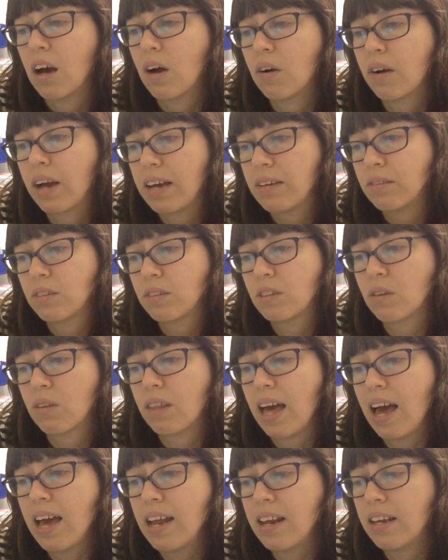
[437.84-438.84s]
Okay, so
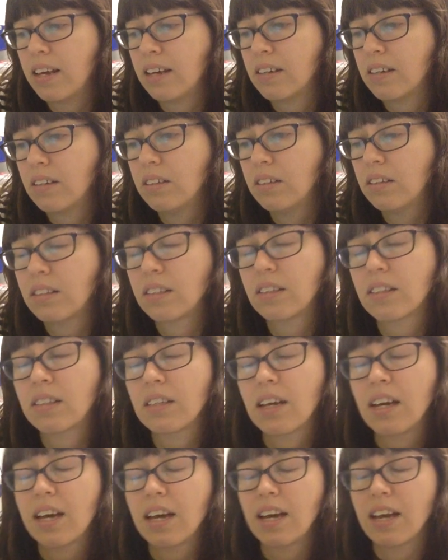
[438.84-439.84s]
that
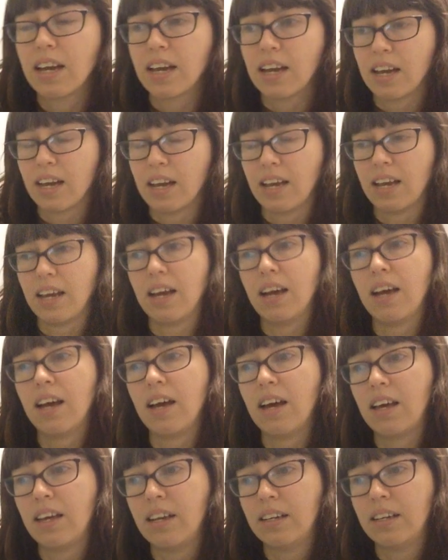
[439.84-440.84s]
is
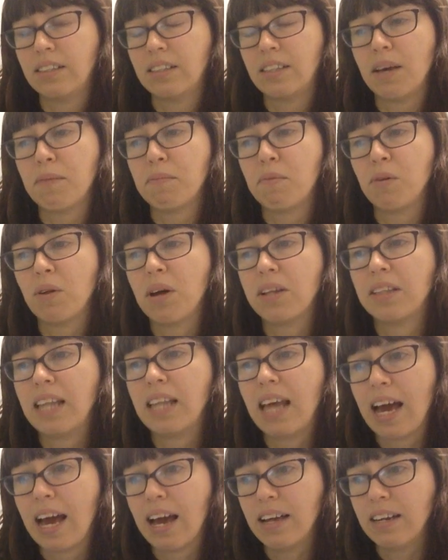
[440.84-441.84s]
an example on
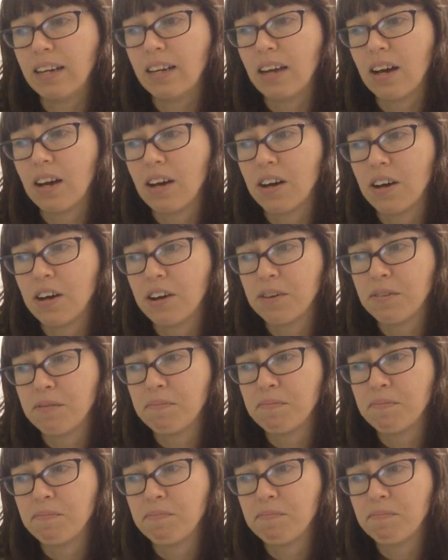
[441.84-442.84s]
that.
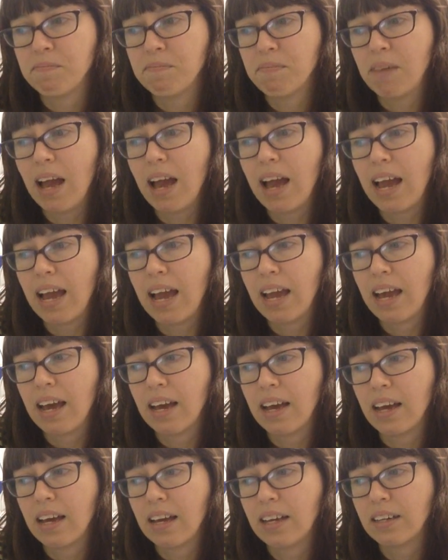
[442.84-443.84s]

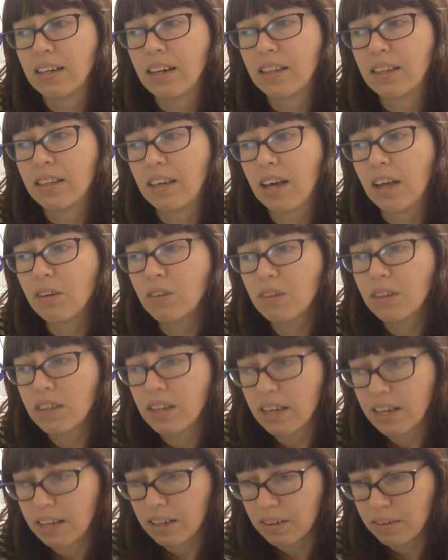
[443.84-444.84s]
And the other
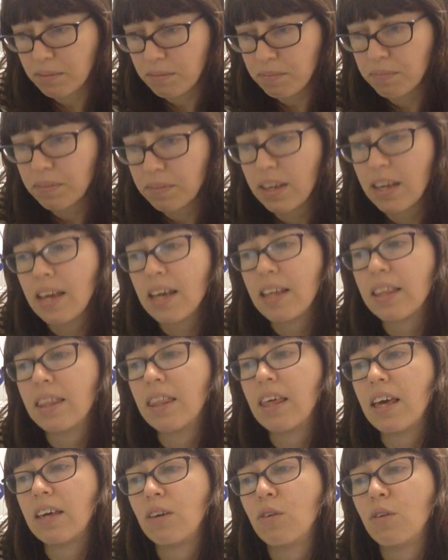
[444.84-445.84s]
thing
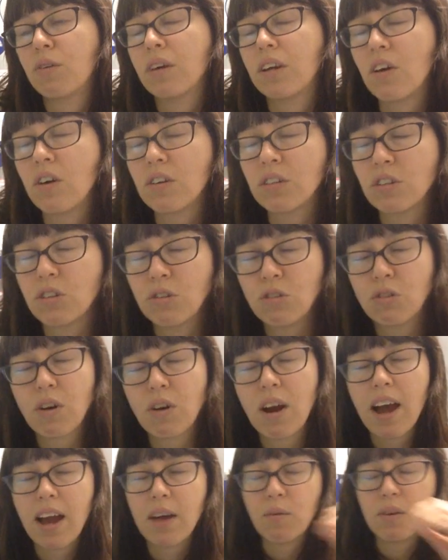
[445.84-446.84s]
that you can also
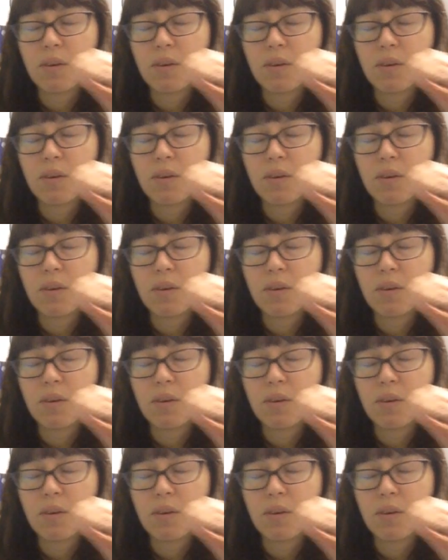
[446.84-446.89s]
try